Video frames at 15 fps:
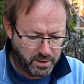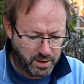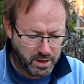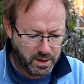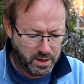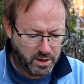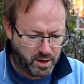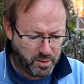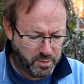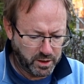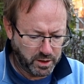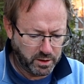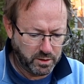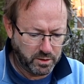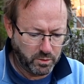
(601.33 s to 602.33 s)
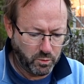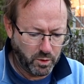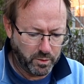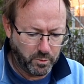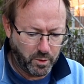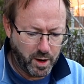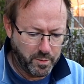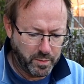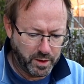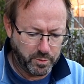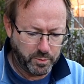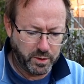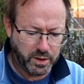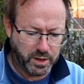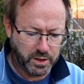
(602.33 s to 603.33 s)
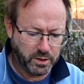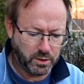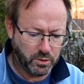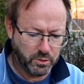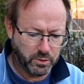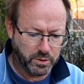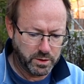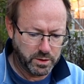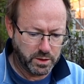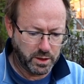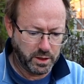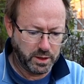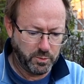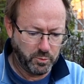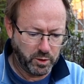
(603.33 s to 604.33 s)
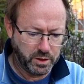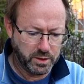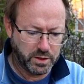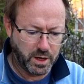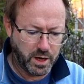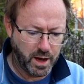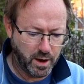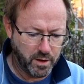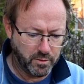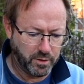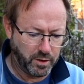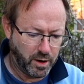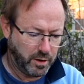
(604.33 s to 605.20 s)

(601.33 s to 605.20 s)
I'm only going to do one wire, but I'll put it in the corners and then we can tie it over